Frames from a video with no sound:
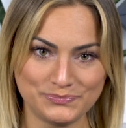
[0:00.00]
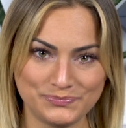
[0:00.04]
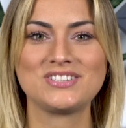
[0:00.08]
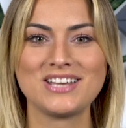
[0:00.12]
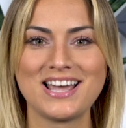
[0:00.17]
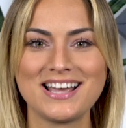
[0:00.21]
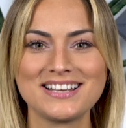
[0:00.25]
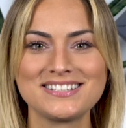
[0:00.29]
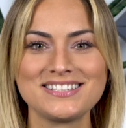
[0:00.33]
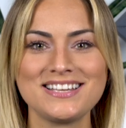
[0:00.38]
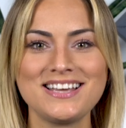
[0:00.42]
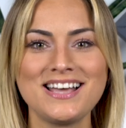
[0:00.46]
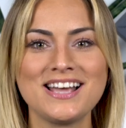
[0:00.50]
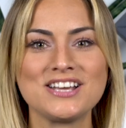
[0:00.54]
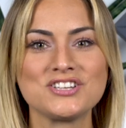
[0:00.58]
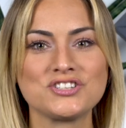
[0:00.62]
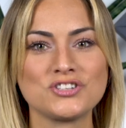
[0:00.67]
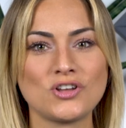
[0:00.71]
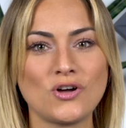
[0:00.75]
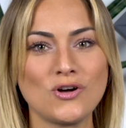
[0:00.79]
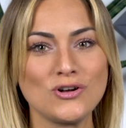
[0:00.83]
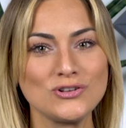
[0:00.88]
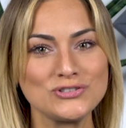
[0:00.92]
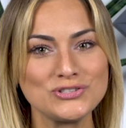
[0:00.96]
JAXA
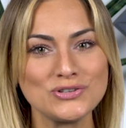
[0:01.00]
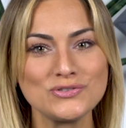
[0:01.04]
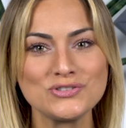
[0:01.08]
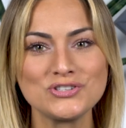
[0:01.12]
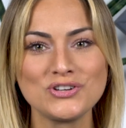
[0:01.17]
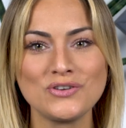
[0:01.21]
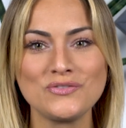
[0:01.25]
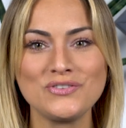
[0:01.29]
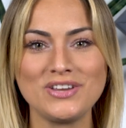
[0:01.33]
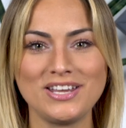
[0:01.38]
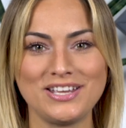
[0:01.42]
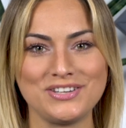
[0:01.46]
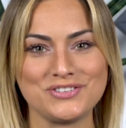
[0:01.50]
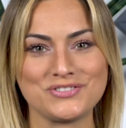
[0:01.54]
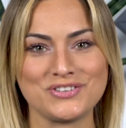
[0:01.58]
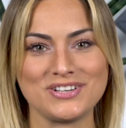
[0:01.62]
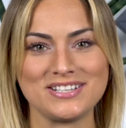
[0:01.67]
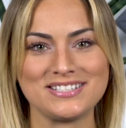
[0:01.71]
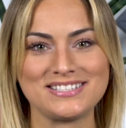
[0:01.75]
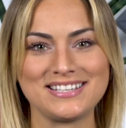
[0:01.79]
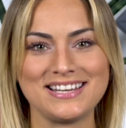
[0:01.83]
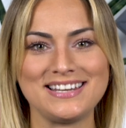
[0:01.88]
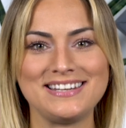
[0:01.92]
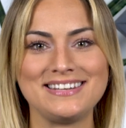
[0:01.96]
has also shown
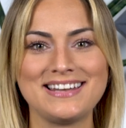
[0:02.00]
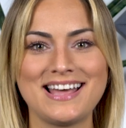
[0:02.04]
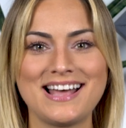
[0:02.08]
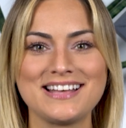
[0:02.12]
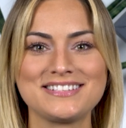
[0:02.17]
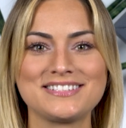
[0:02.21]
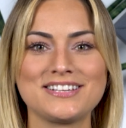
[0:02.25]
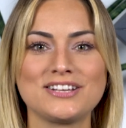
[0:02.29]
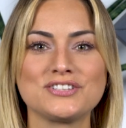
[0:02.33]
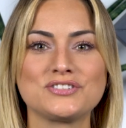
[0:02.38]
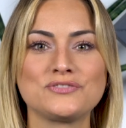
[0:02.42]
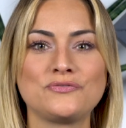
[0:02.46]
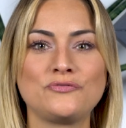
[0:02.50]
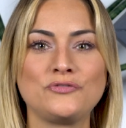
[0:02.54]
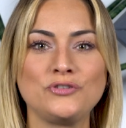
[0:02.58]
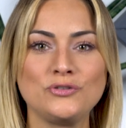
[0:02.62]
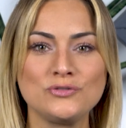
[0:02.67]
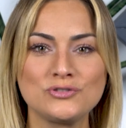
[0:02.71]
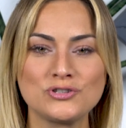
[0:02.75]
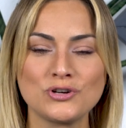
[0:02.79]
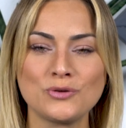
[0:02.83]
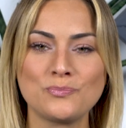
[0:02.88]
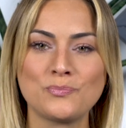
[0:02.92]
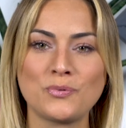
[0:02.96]
interest in NASA's
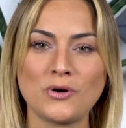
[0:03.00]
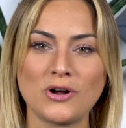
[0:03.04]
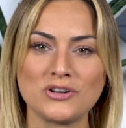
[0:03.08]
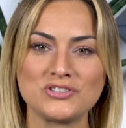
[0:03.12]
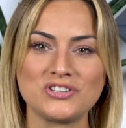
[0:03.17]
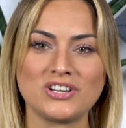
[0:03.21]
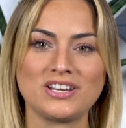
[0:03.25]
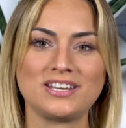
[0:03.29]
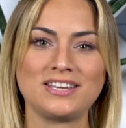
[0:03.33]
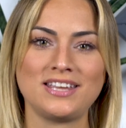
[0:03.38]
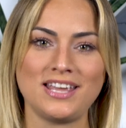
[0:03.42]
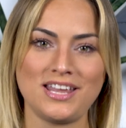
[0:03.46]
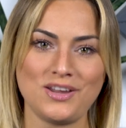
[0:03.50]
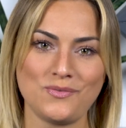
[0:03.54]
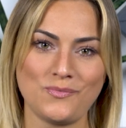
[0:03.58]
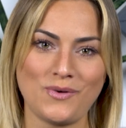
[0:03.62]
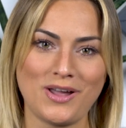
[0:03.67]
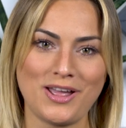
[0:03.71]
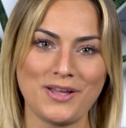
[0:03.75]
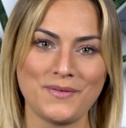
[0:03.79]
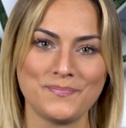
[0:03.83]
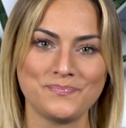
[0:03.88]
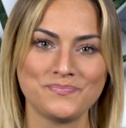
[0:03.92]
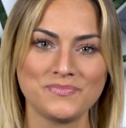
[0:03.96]
future Project
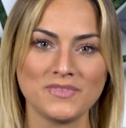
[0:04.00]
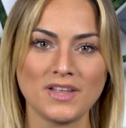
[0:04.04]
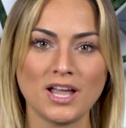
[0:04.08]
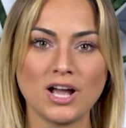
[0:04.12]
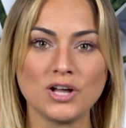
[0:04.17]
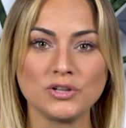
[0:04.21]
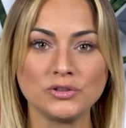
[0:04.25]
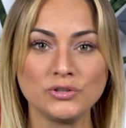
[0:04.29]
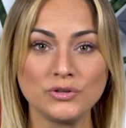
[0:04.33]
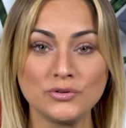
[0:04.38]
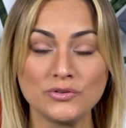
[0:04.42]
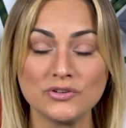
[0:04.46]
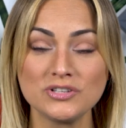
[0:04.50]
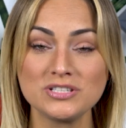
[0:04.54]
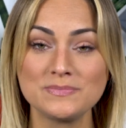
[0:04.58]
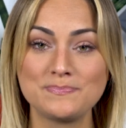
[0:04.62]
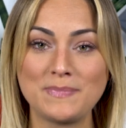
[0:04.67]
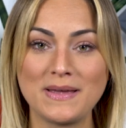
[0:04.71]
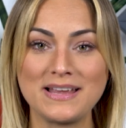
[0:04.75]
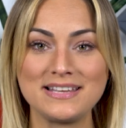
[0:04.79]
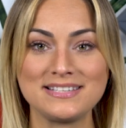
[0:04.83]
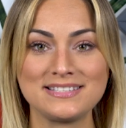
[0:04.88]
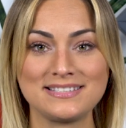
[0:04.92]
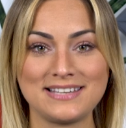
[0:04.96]
Gateway, a lunar
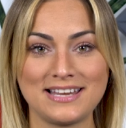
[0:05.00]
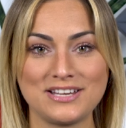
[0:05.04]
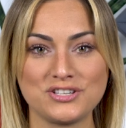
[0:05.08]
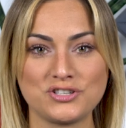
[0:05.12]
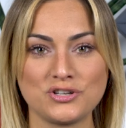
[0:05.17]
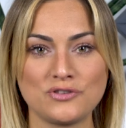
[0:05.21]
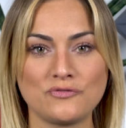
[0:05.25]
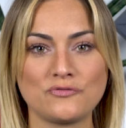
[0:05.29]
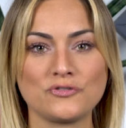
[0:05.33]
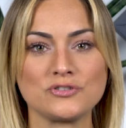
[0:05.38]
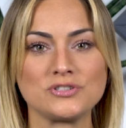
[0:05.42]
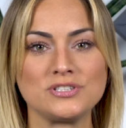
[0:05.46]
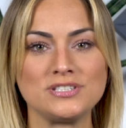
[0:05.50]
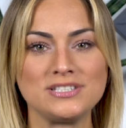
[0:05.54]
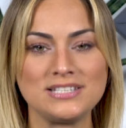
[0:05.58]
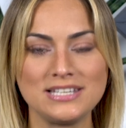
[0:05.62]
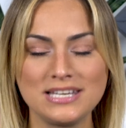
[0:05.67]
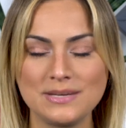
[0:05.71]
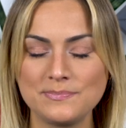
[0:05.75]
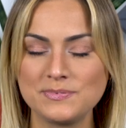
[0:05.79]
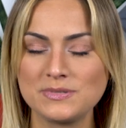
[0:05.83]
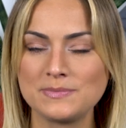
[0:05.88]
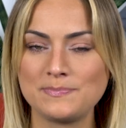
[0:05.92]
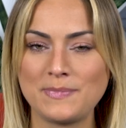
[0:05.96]
space station for
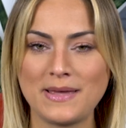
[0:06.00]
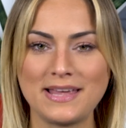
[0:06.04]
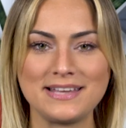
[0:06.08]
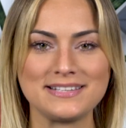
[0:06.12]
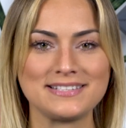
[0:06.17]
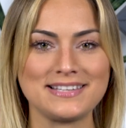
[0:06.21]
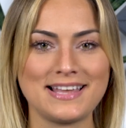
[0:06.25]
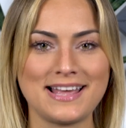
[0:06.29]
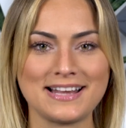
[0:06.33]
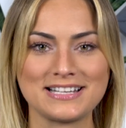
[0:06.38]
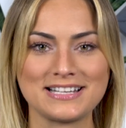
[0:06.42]
deep space